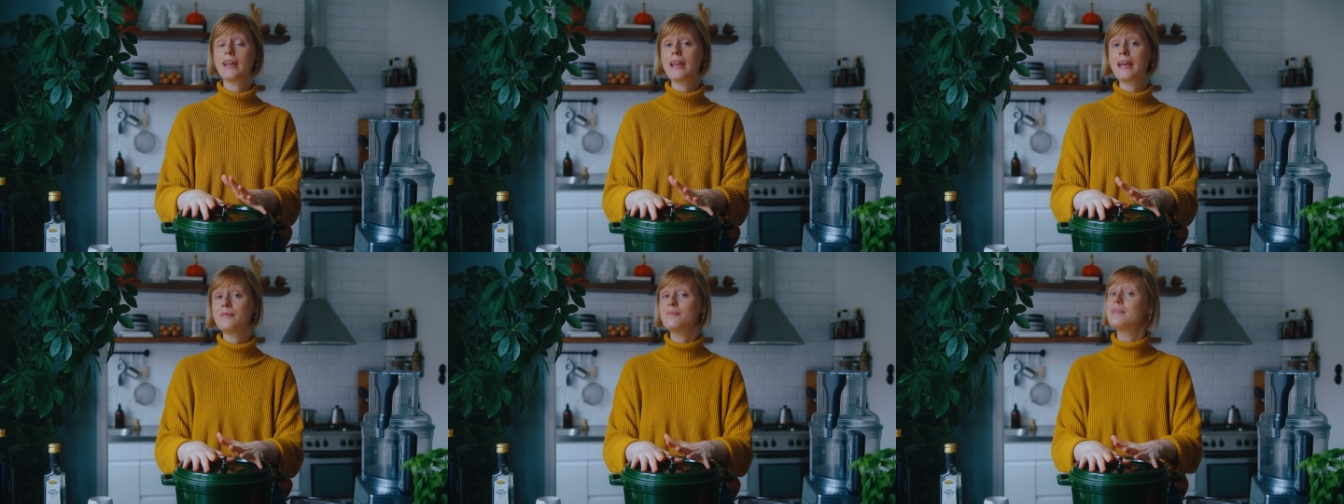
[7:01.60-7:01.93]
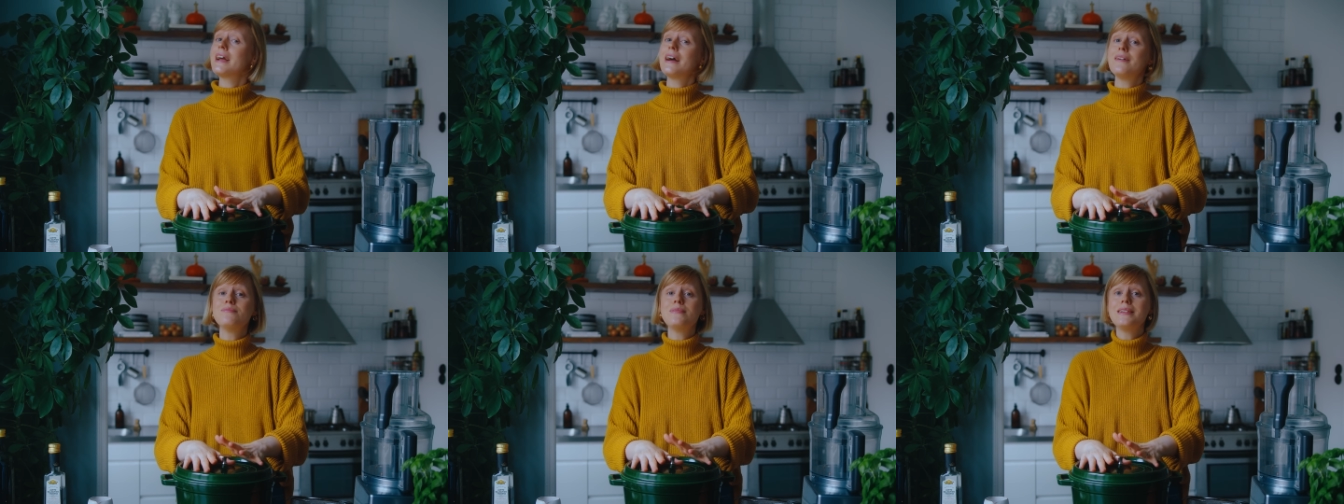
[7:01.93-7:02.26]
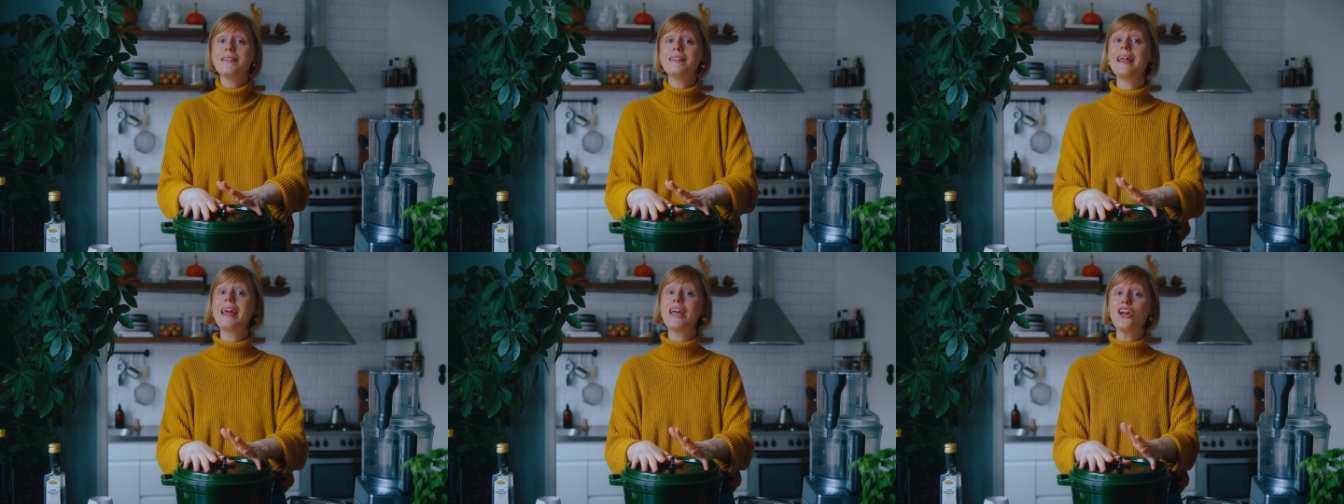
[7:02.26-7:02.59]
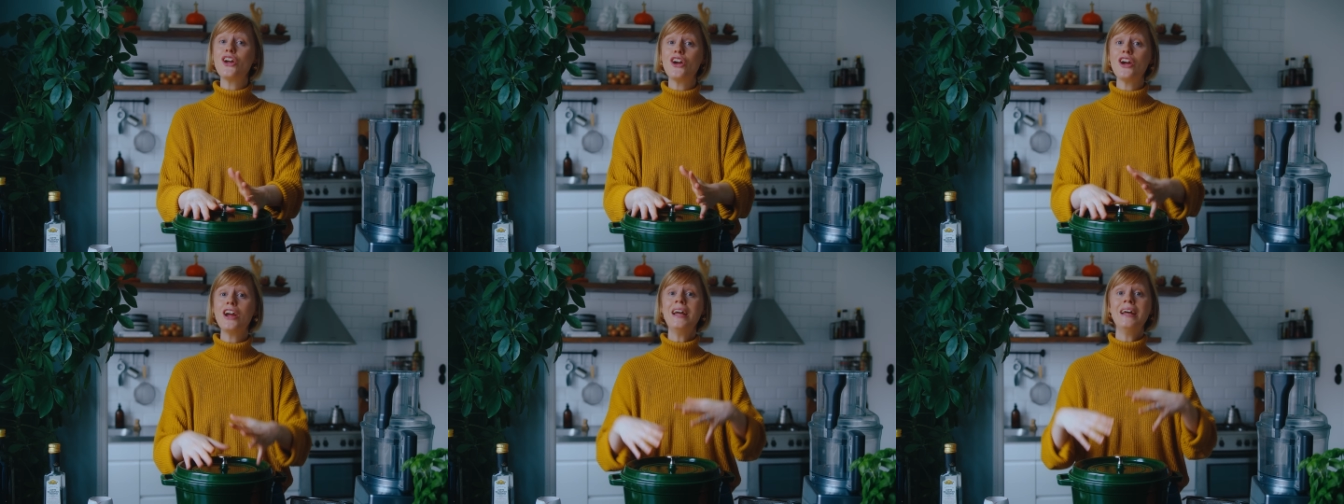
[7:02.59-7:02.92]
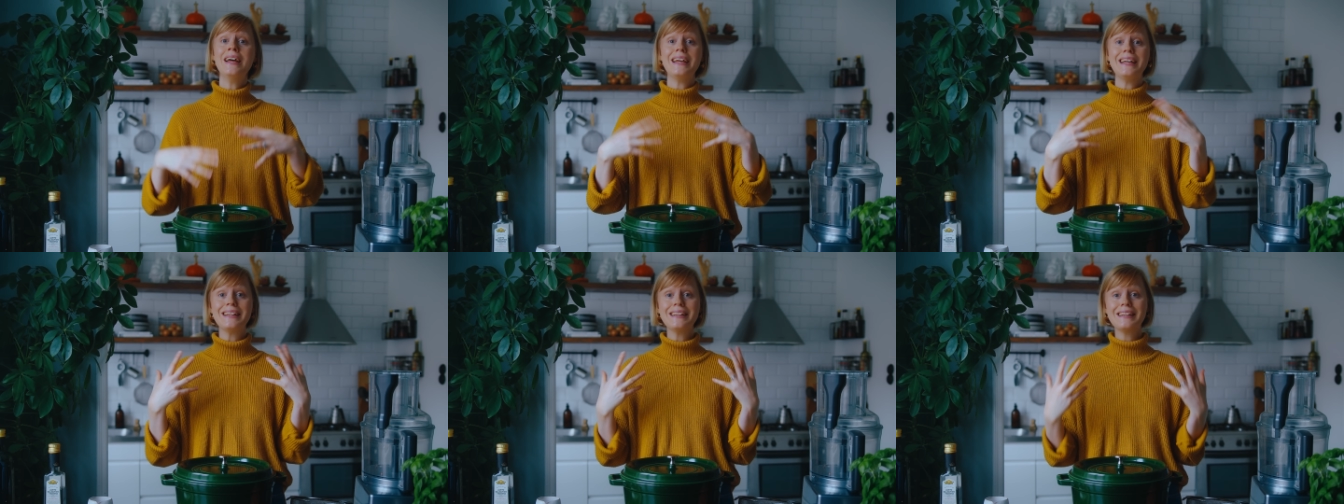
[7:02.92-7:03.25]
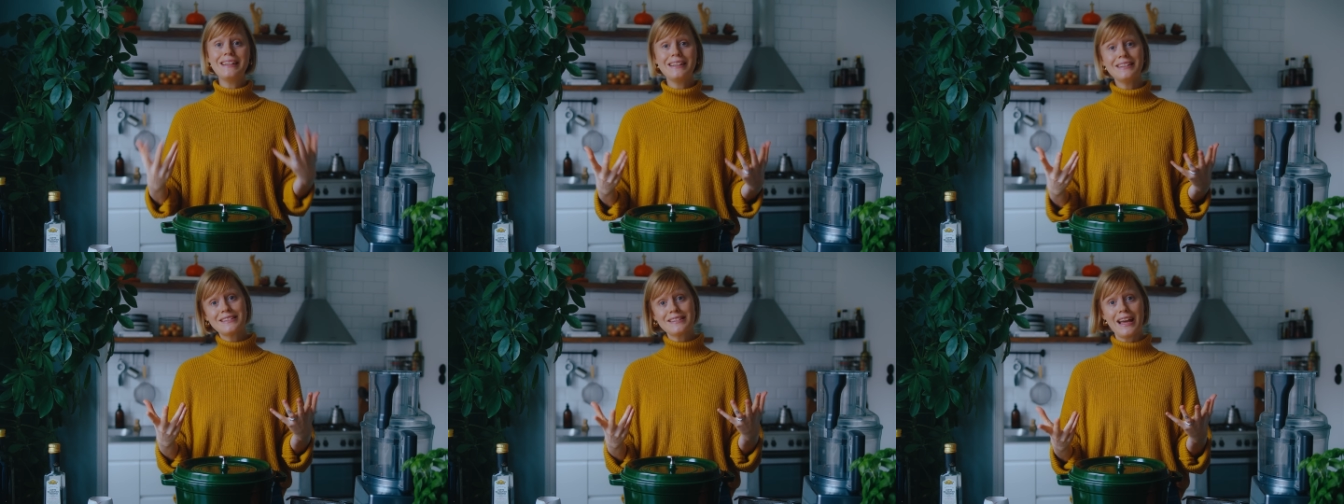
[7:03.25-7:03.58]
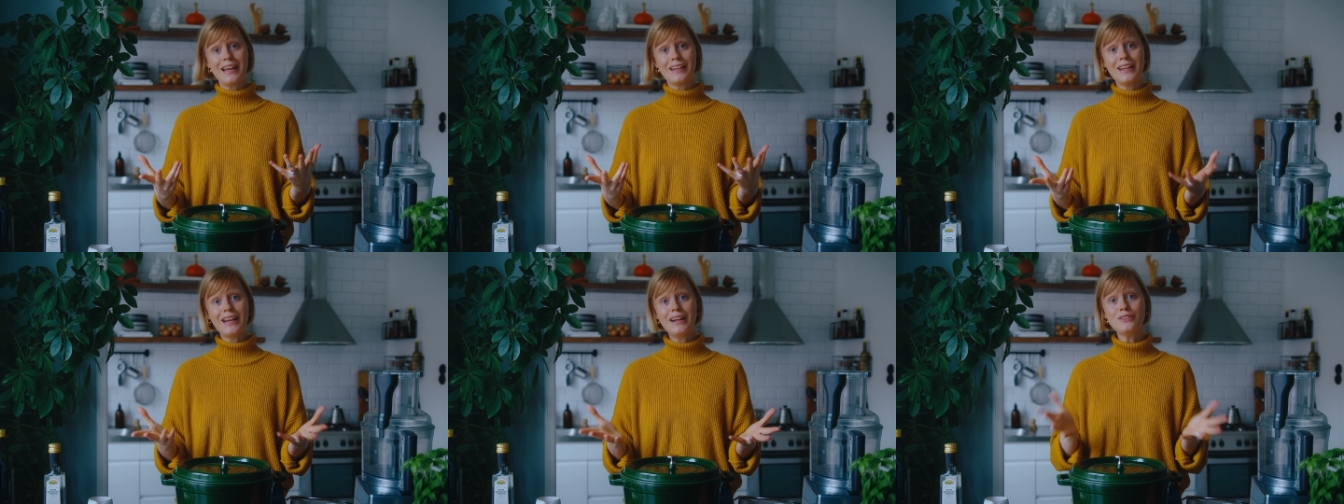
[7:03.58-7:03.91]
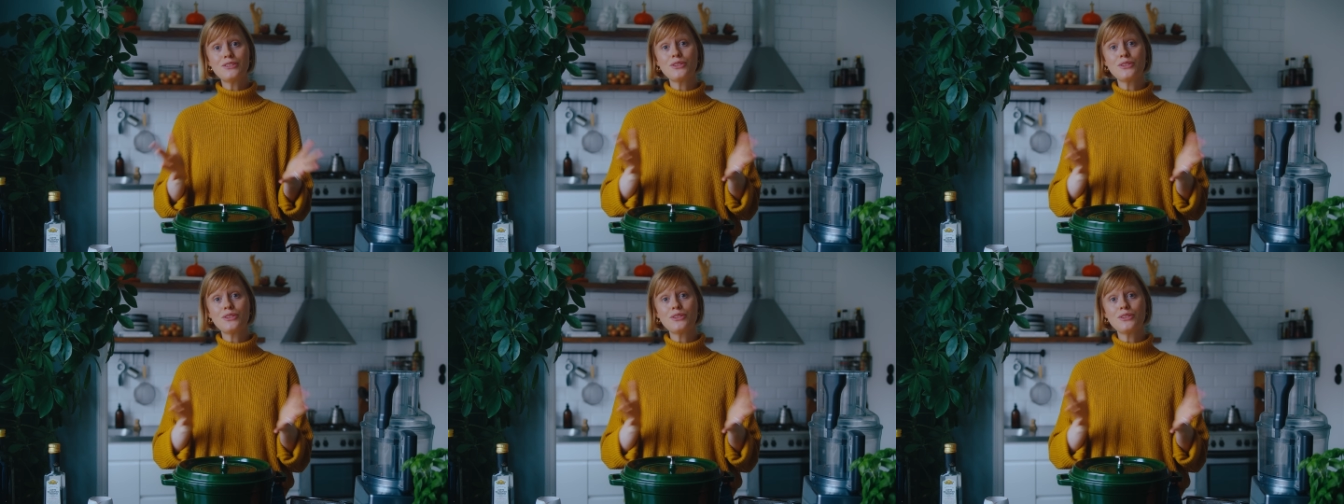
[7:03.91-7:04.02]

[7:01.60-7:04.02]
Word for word: can become a layer in the lasagna.